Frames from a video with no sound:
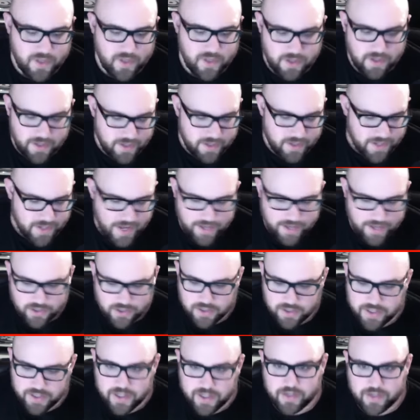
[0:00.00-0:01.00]
it
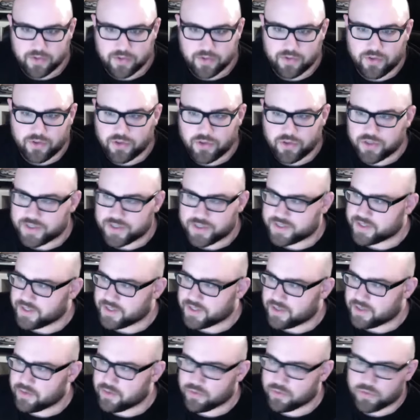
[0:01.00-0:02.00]
actually just
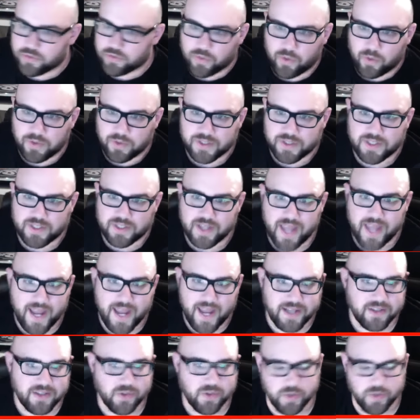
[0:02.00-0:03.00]
controls the
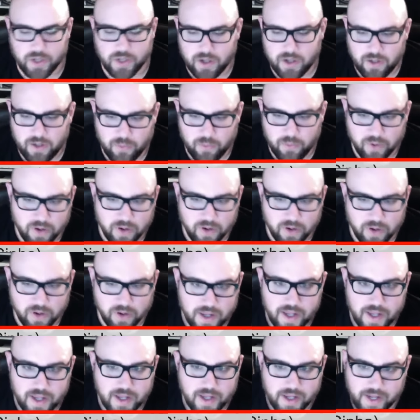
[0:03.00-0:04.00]
external hardware.
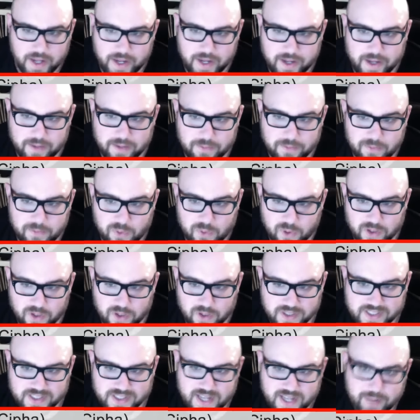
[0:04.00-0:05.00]
And for a
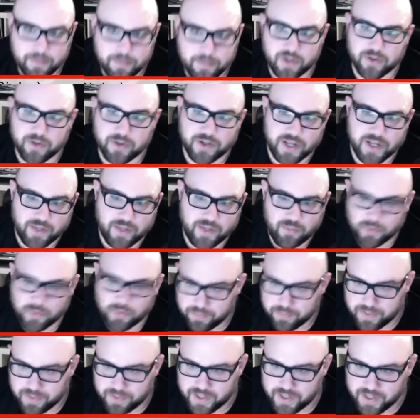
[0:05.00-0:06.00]
sampler, that would
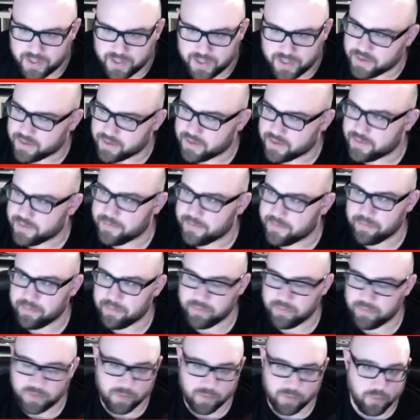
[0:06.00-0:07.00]
be
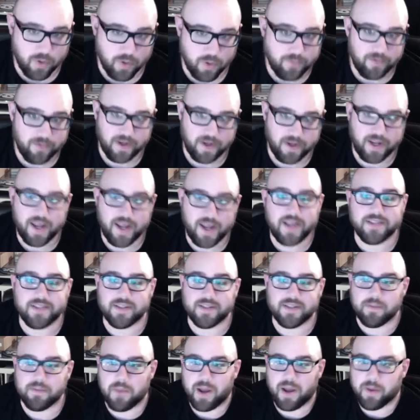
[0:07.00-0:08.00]
the perfect case,
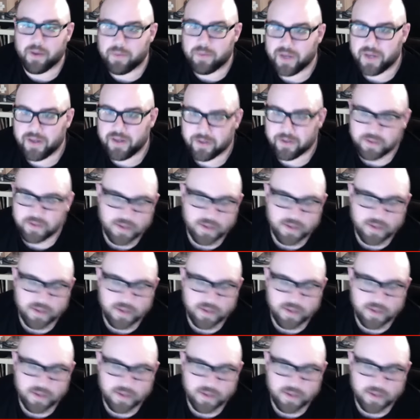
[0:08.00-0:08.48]
in my opinion.